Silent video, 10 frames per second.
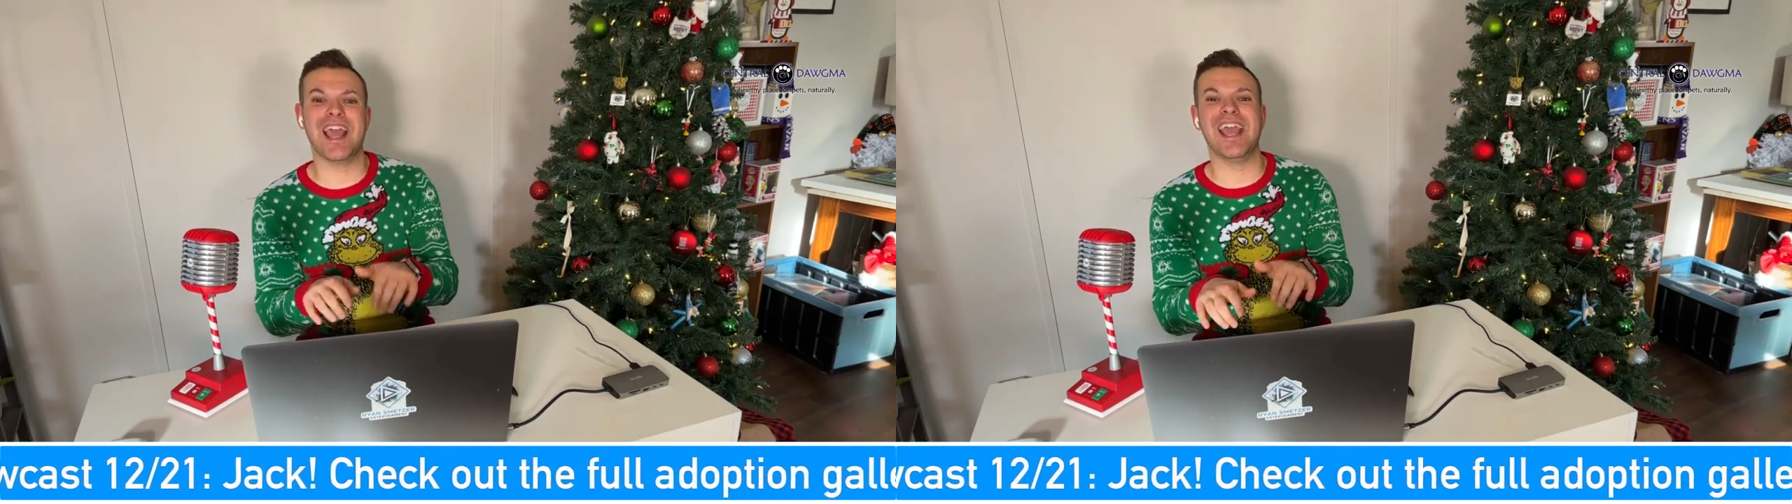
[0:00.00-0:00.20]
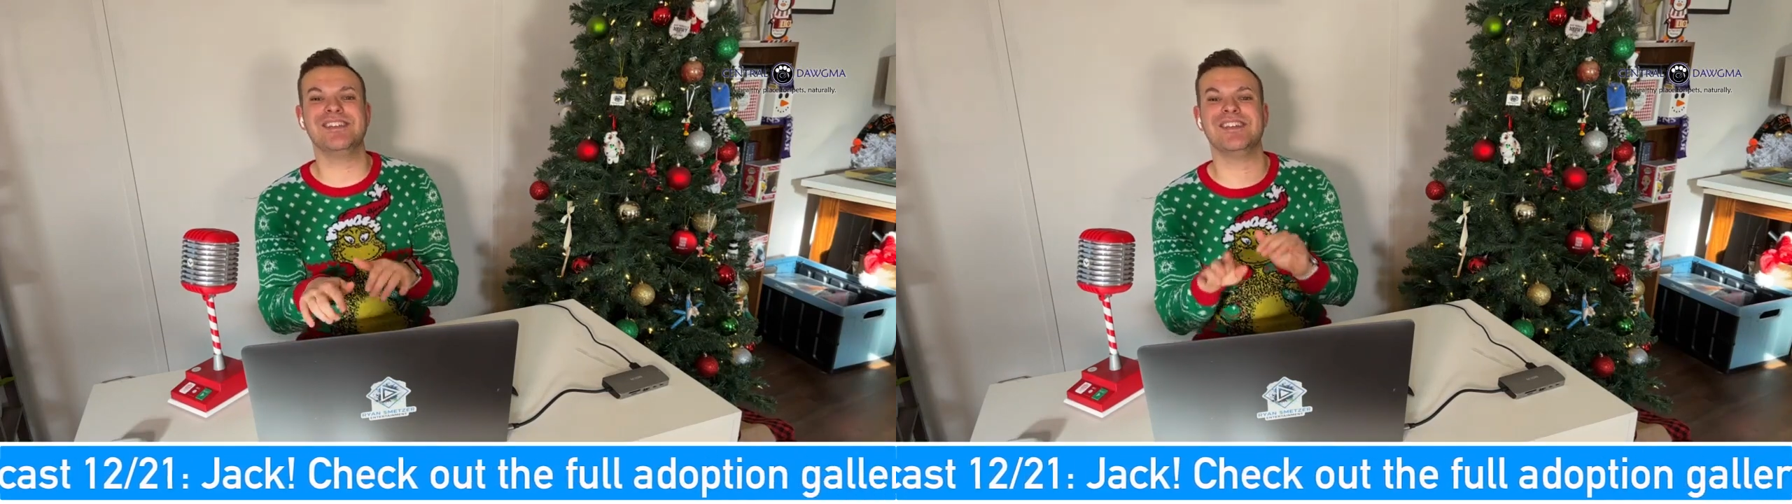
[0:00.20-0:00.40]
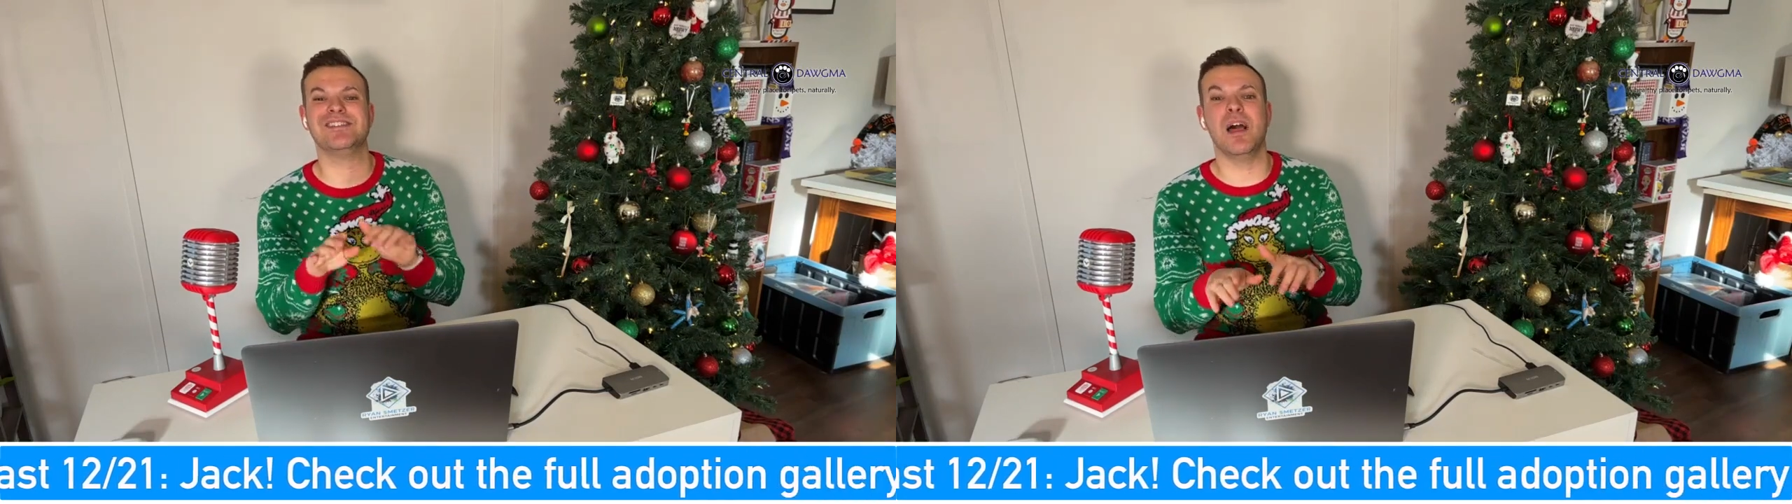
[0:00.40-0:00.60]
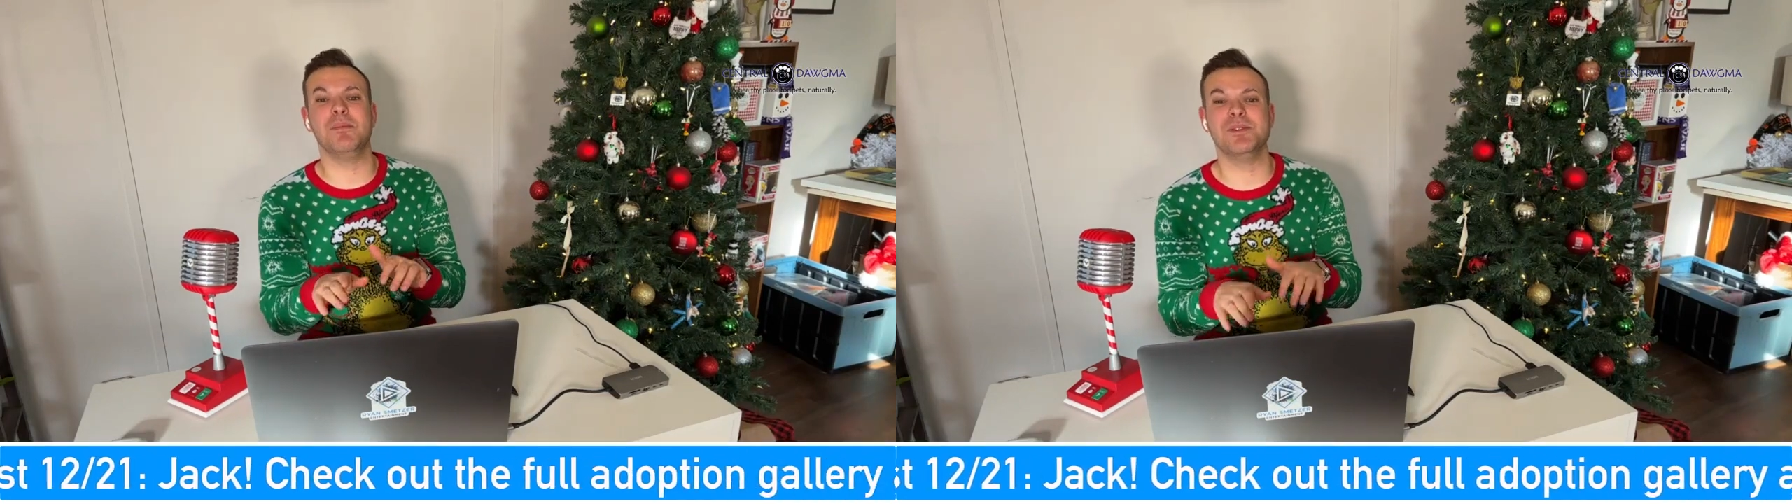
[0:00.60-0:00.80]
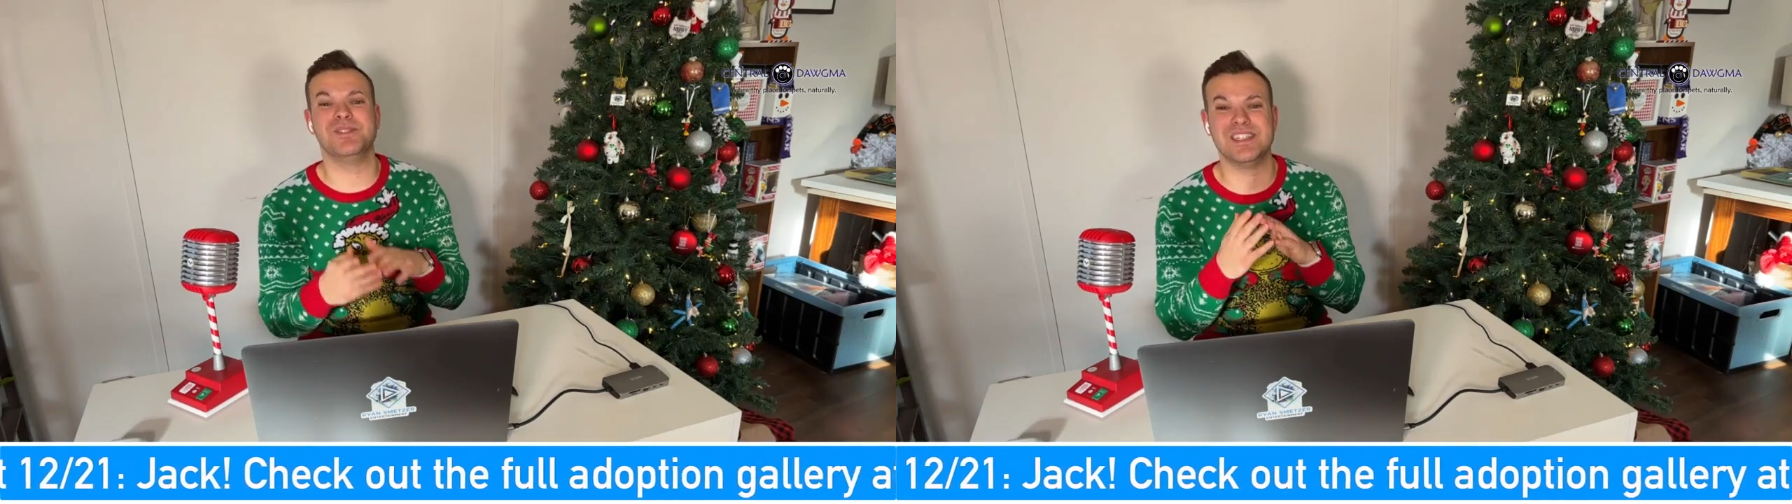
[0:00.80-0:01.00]

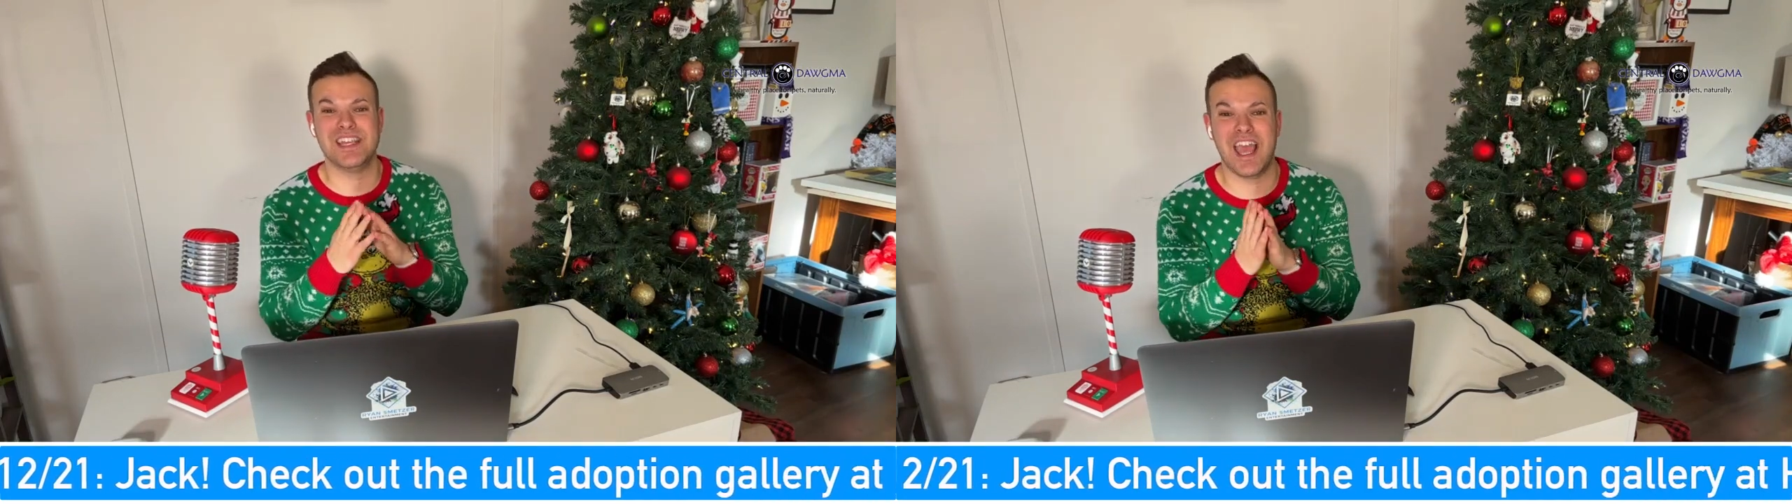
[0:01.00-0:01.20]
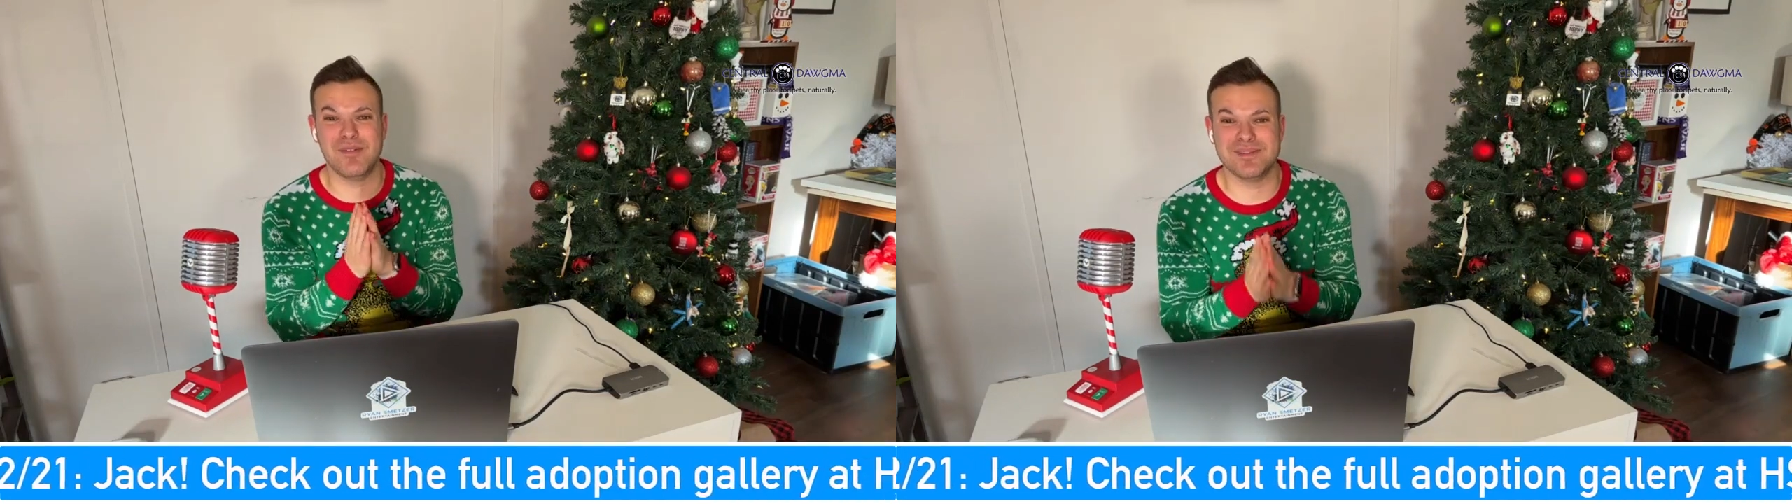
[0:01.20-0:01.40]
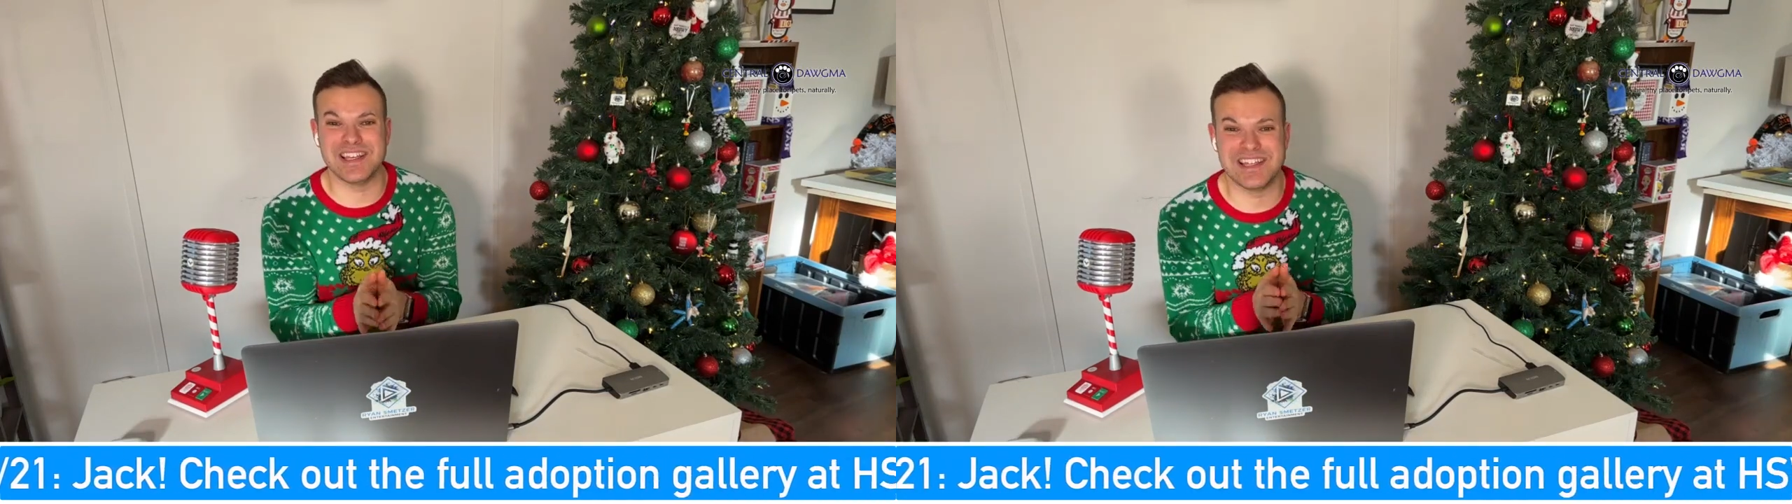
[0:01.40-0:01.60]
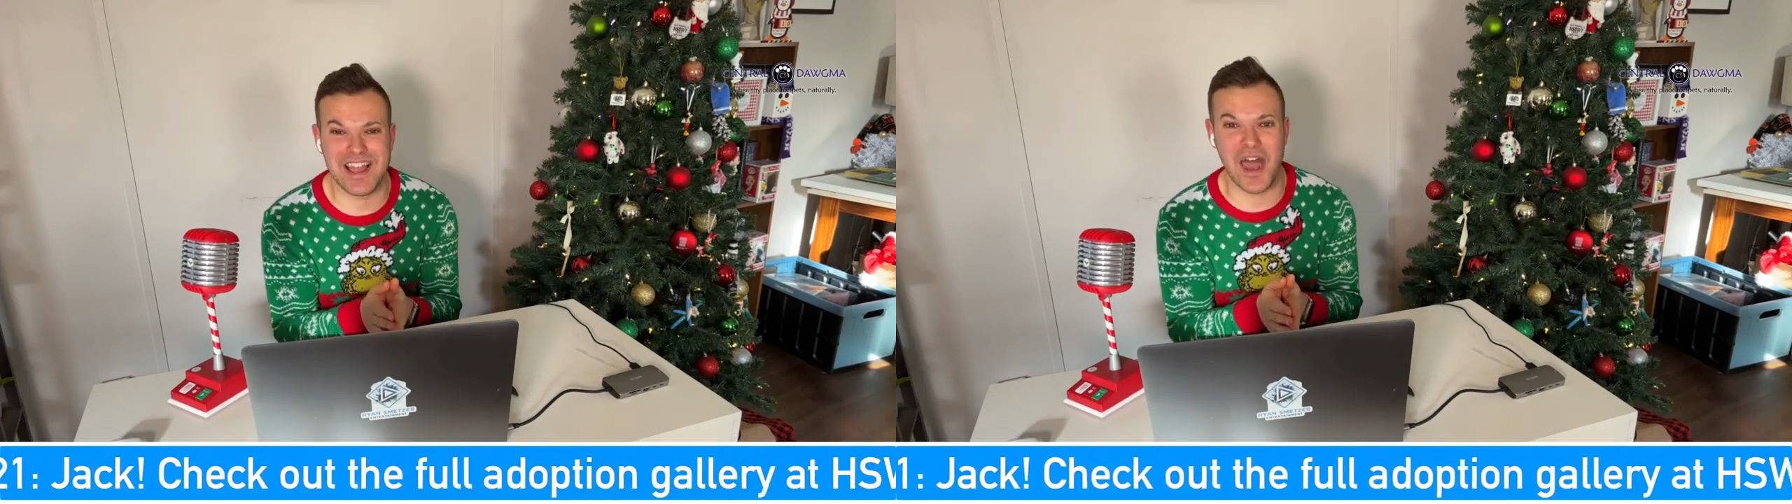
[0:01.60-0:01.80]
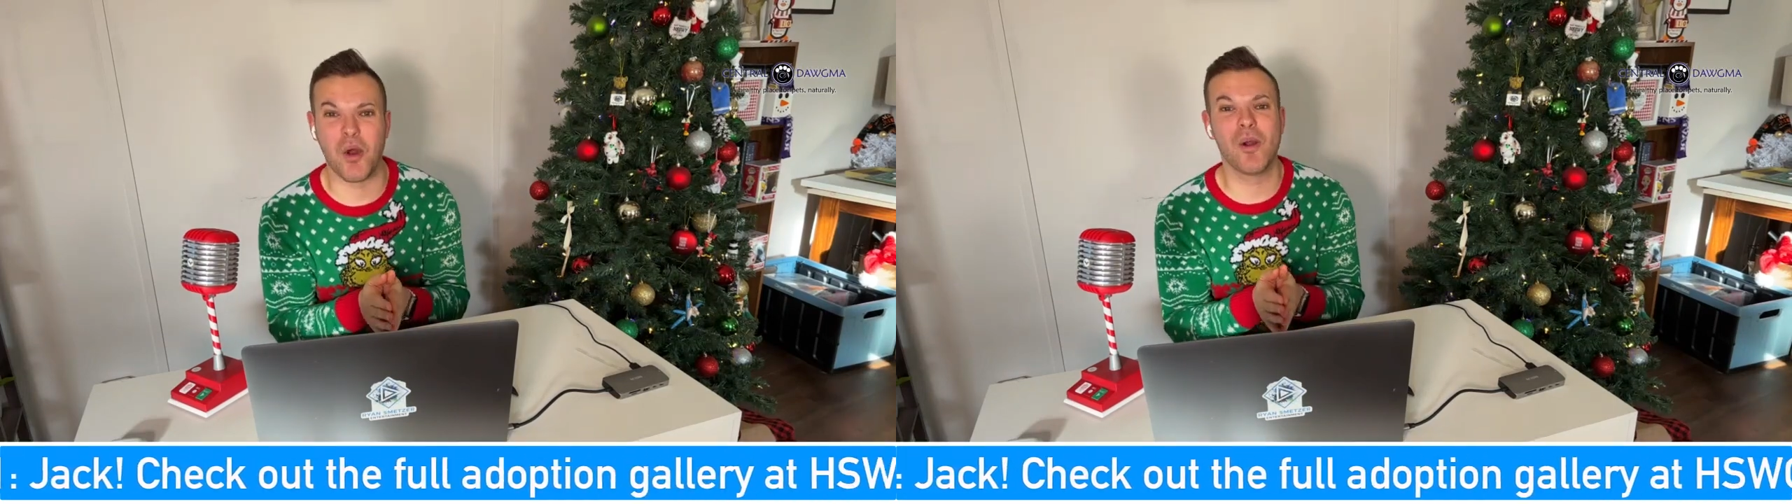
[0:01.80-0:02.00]

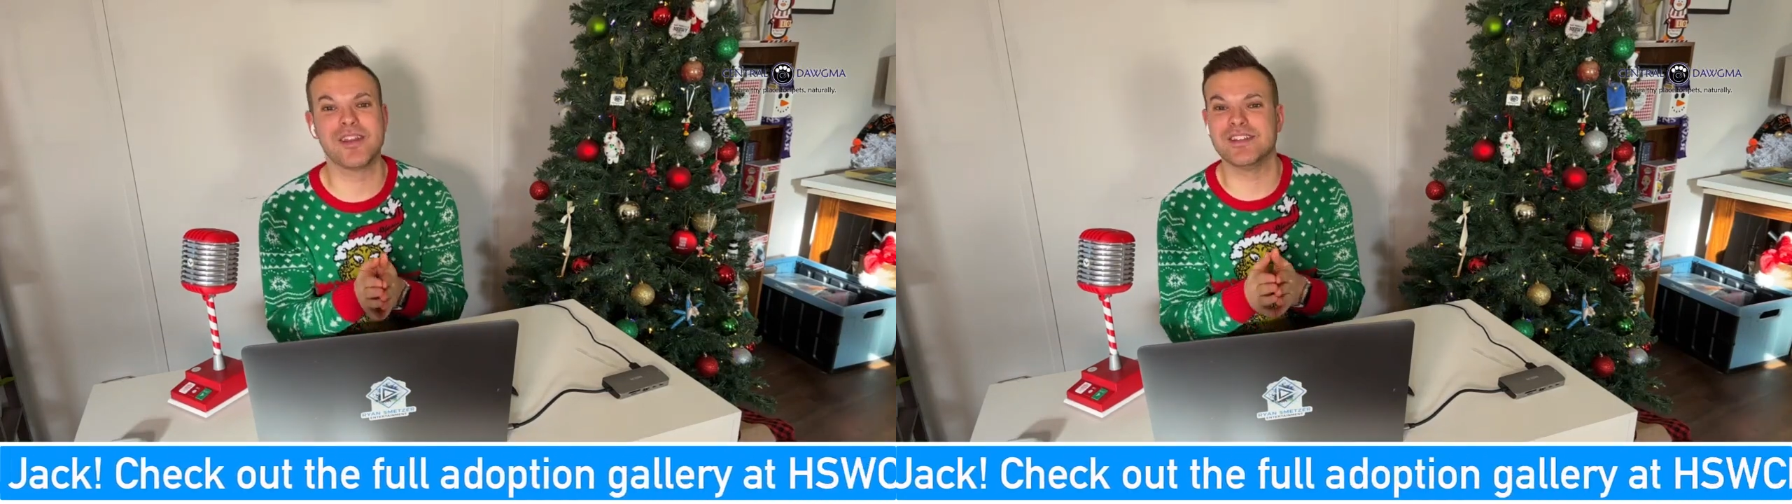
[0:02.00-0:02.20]
hswcmd.org